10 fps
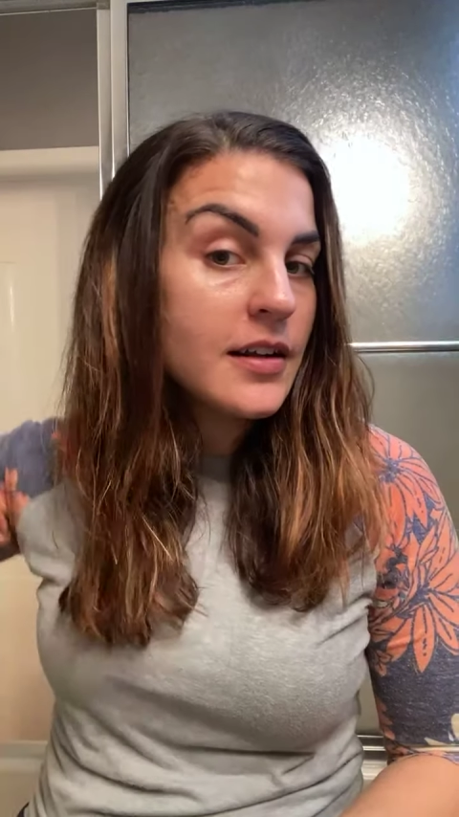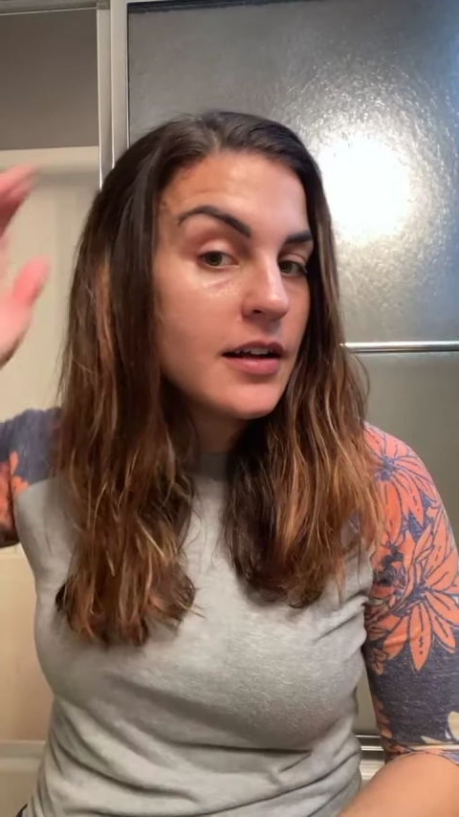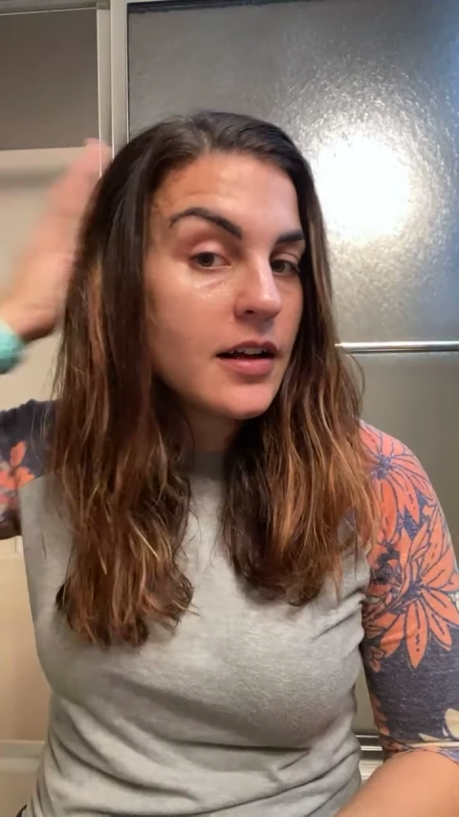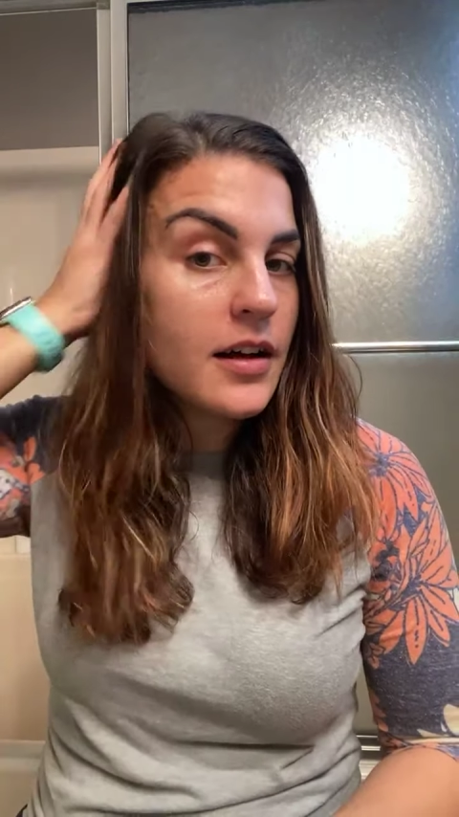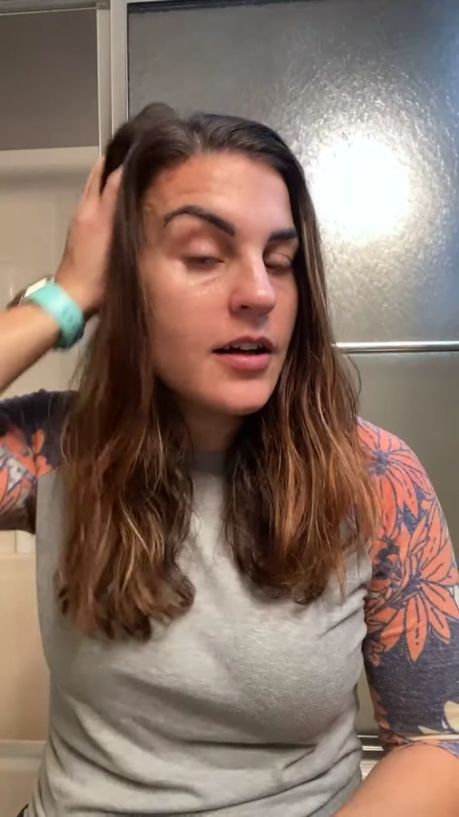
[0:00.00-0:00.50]

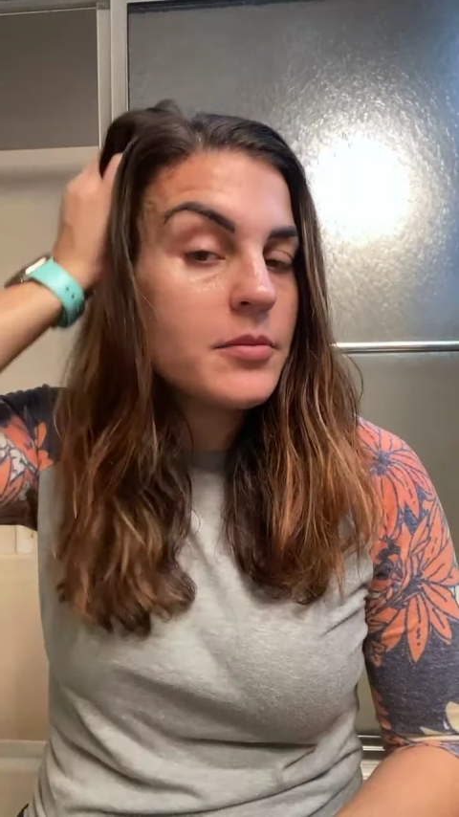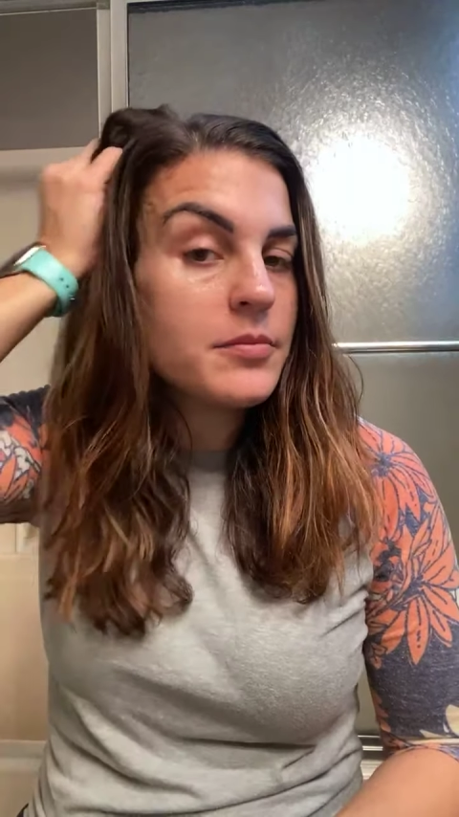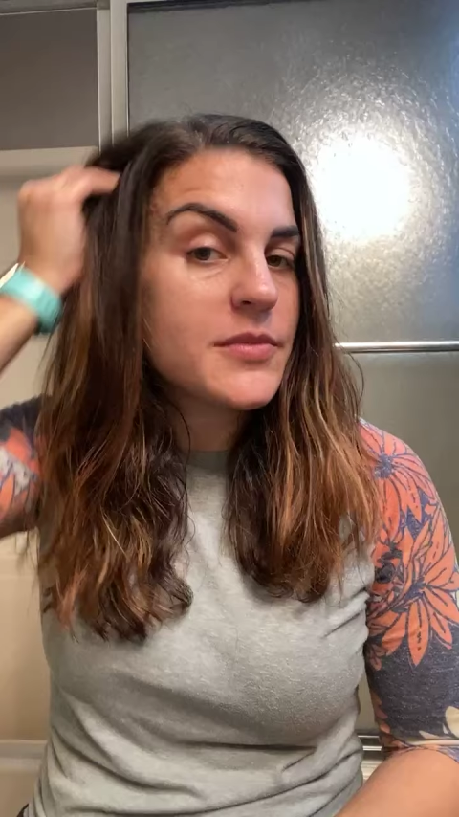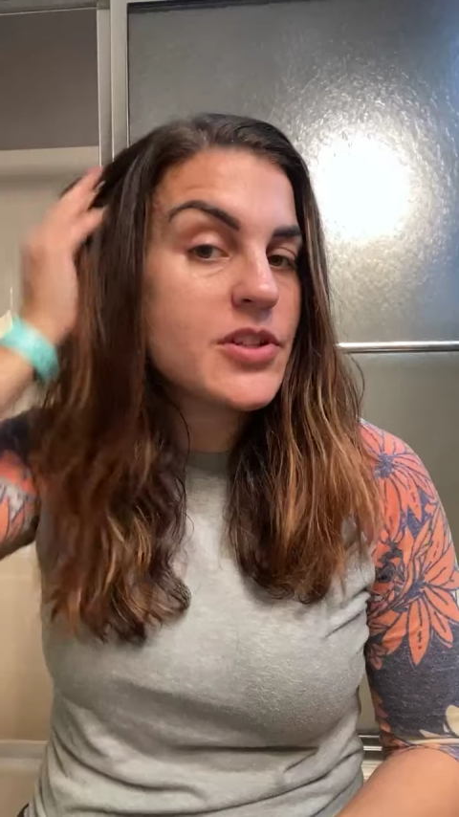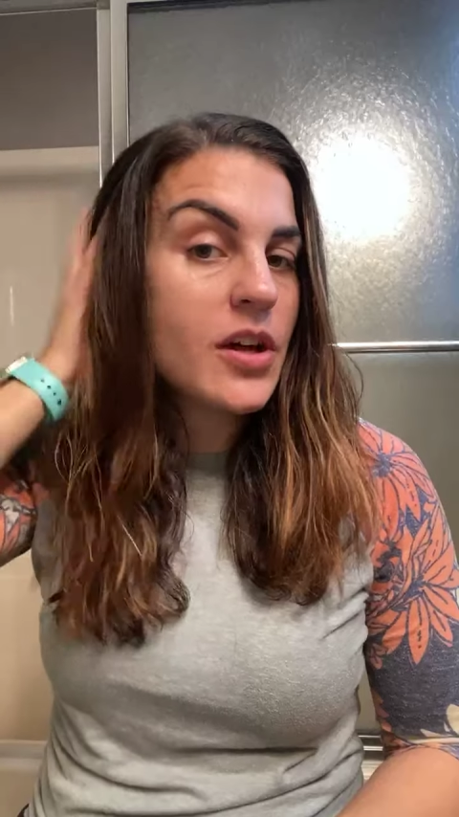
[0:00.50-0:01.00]

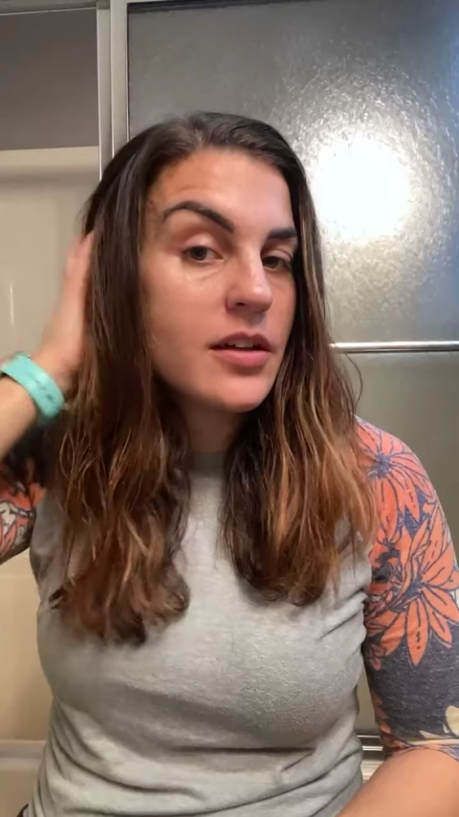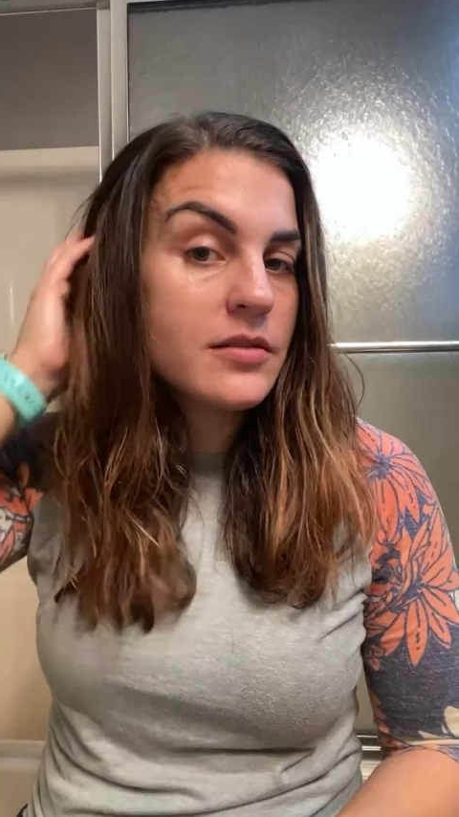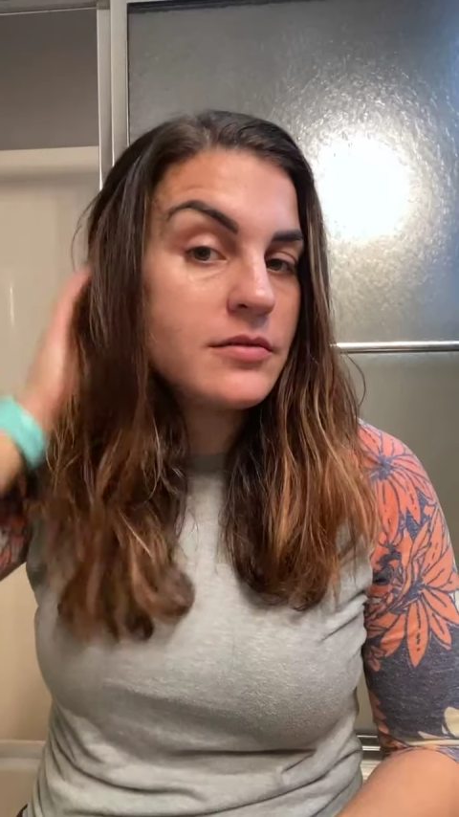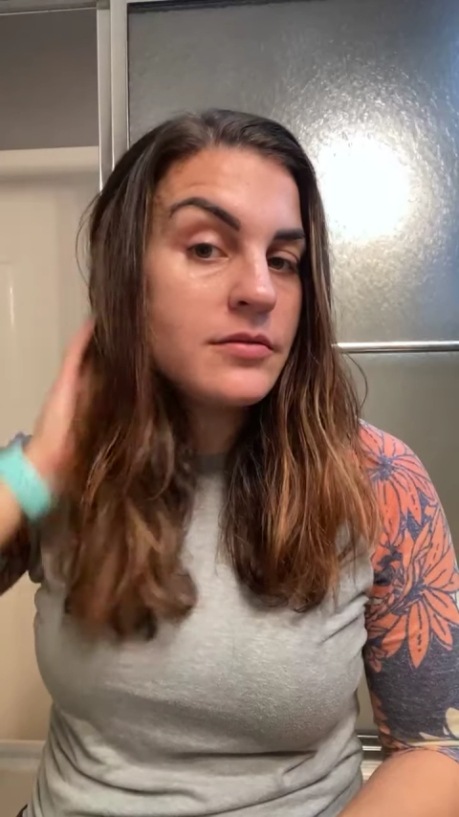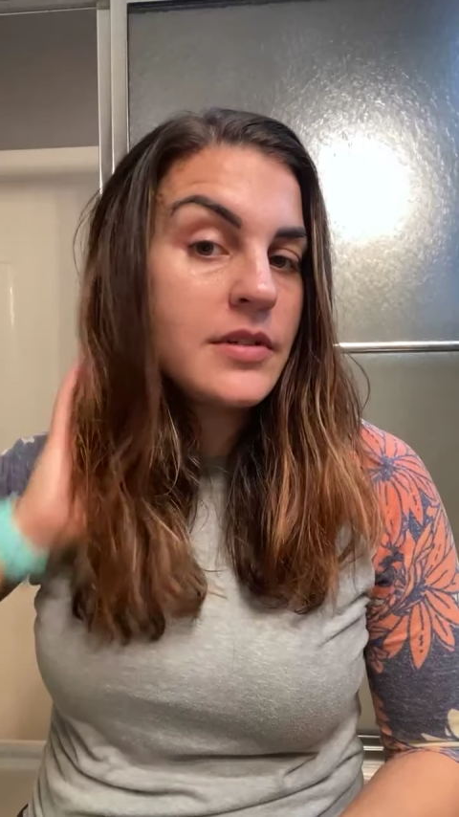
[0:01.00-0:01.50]
um,
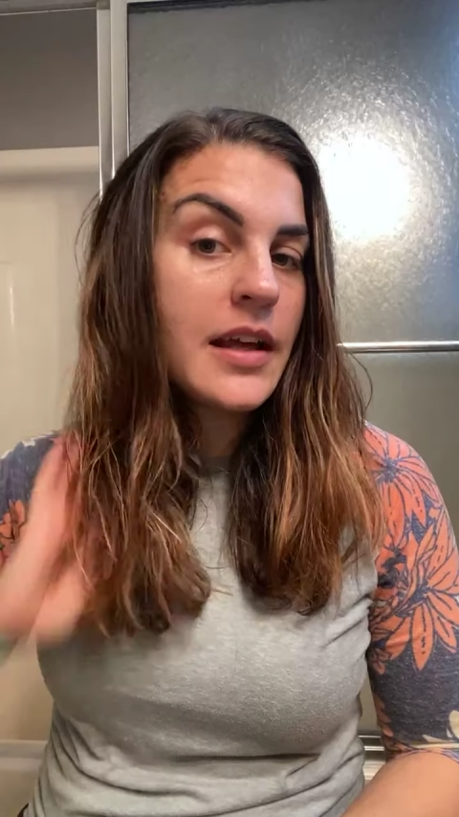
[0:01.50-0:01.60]
done.